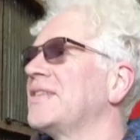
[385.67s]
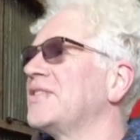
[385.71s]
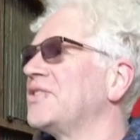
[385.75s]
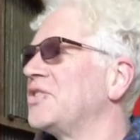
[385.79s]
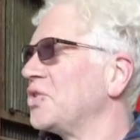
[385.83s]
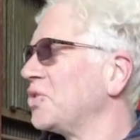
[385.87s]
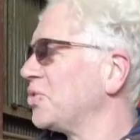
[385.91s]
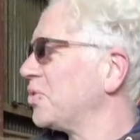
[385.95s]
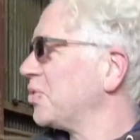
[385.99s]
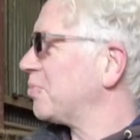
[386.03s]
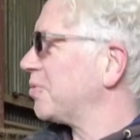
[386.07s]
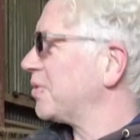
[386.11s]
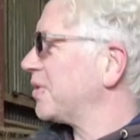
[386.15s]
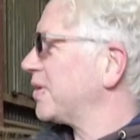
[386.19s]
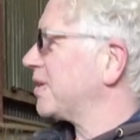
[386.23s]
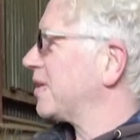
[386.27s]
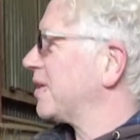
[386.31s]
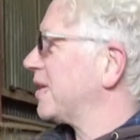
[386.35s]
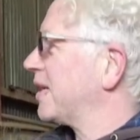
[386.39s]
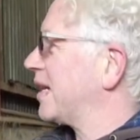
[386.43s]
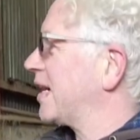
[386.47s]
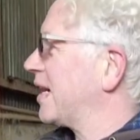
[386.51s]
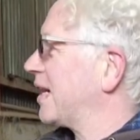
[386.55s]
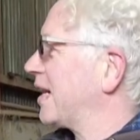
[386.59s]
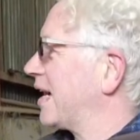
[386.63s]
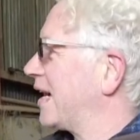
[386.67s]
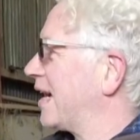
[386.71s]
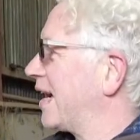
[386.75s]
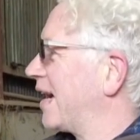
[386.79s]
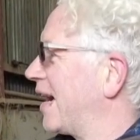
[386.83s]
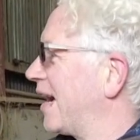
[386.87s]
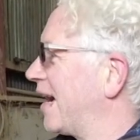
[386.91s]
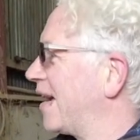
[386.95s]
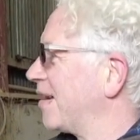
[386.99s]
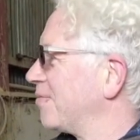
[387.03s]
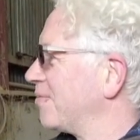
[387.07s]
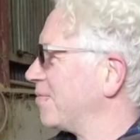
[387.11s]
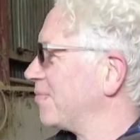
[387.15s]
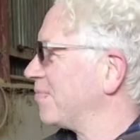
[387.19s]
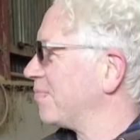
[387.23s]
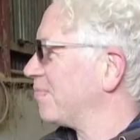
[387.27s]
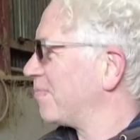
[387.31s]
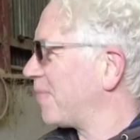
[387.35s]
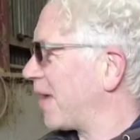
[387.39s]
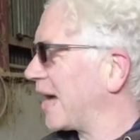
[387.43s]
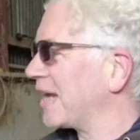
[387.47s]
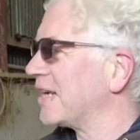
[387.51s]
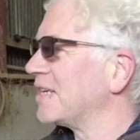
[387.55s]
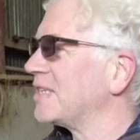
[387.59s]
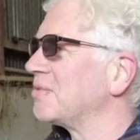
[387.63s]
doable and
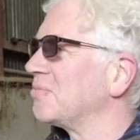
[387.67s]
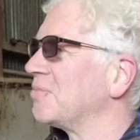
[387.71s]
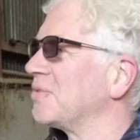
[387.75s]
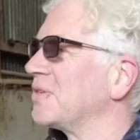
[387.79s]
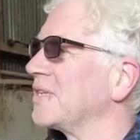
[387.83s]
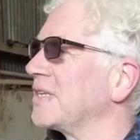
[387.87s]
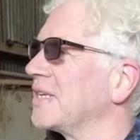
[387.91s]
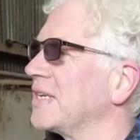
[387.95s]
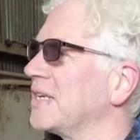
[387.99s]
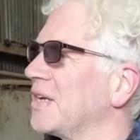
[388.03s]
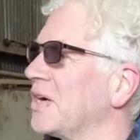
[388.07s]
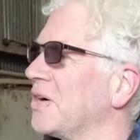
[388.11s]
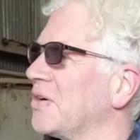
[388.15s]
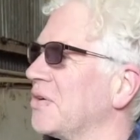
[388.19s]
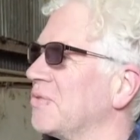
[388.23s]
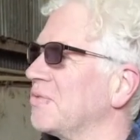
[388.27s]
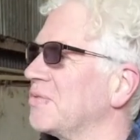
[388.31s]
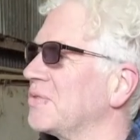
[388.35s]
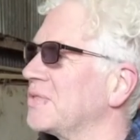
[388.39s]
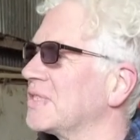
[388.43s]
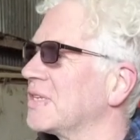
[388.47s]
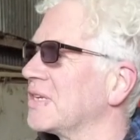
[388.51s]
manageable, you know,